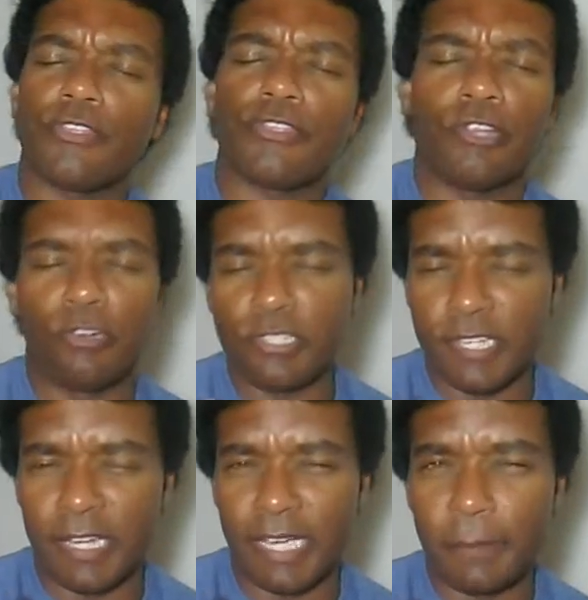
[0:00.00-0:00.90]
or
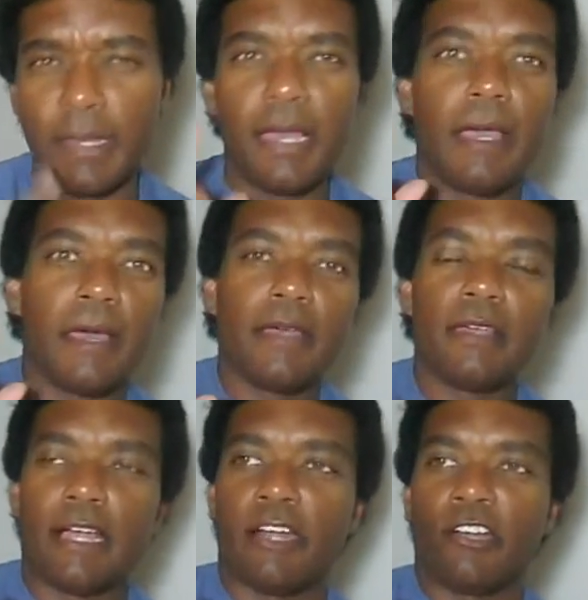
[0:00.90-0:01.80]
third time,
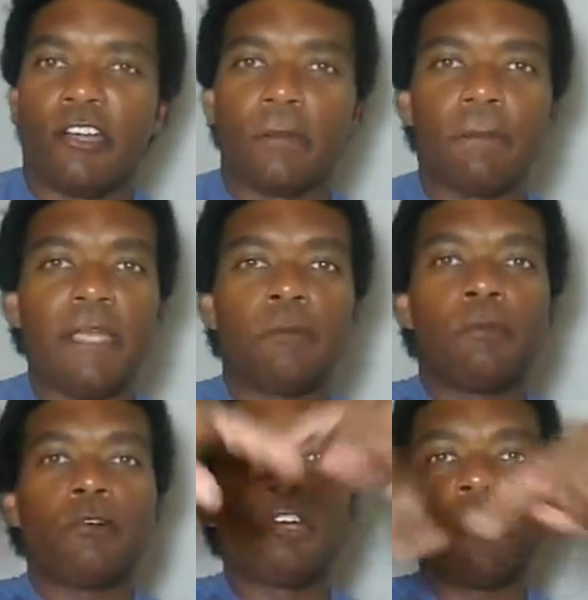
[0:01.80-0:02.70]
I heard
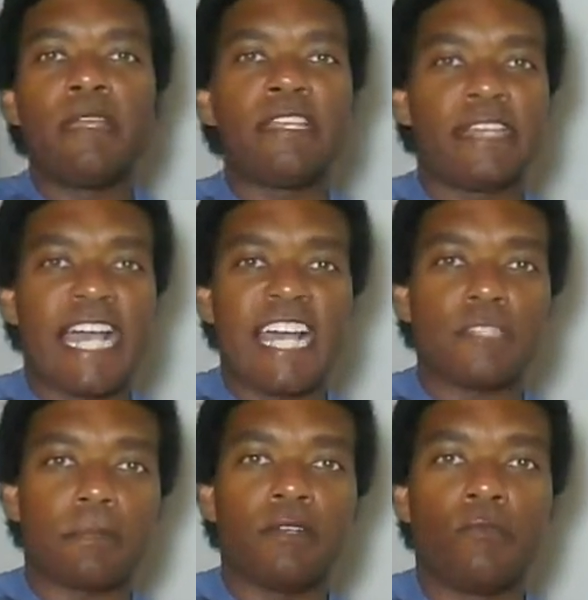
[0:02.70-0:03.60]
people below me
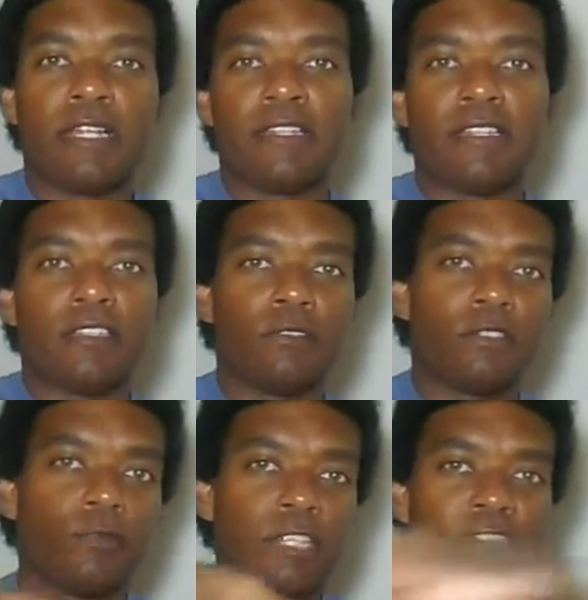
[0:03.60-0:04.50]
gasp when
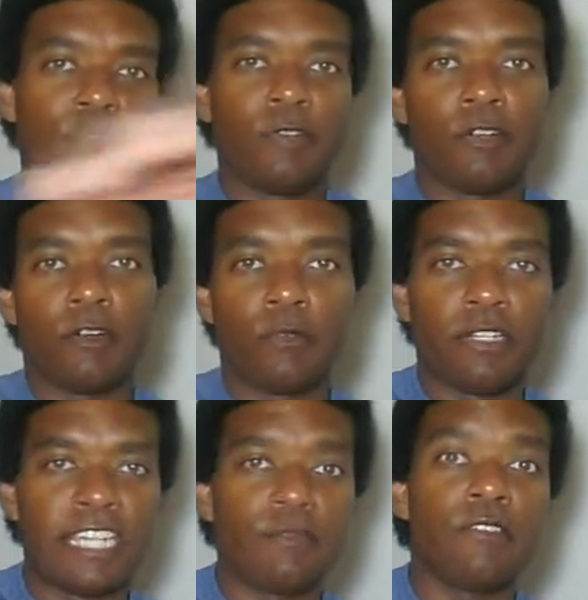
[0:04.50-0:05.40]
they revealed
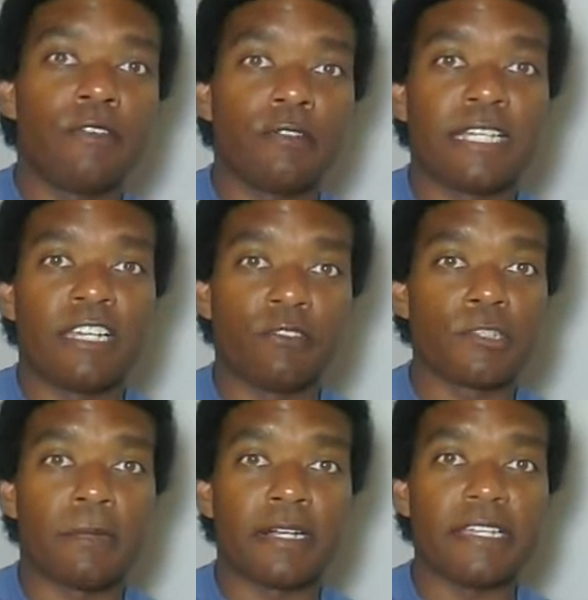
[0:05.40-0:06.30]
that it
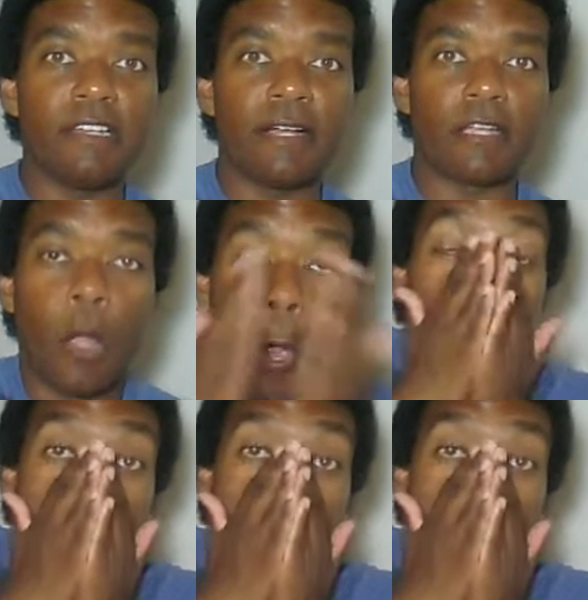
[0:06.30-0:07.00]
was Bucky, like